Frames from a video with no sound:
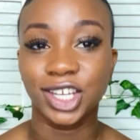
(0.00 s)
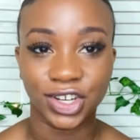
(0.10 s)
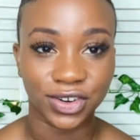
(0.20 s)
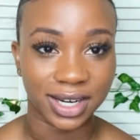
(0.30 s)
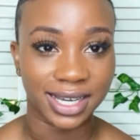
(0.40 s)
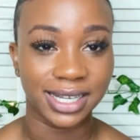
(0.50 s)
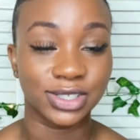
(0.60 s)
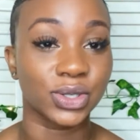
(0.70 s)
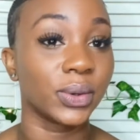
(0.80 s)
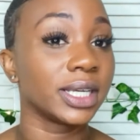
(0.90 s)
hairline.
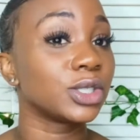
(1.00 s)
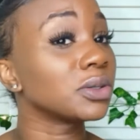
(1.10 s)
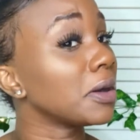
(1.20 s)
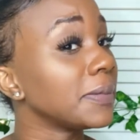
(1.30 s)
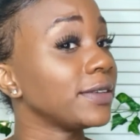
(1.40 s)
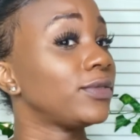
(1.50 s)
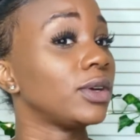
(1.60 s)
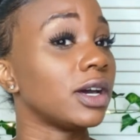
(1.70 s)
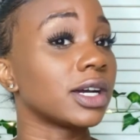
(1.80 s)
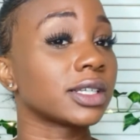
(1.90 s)
So when I took out my
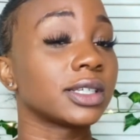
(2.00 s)
faux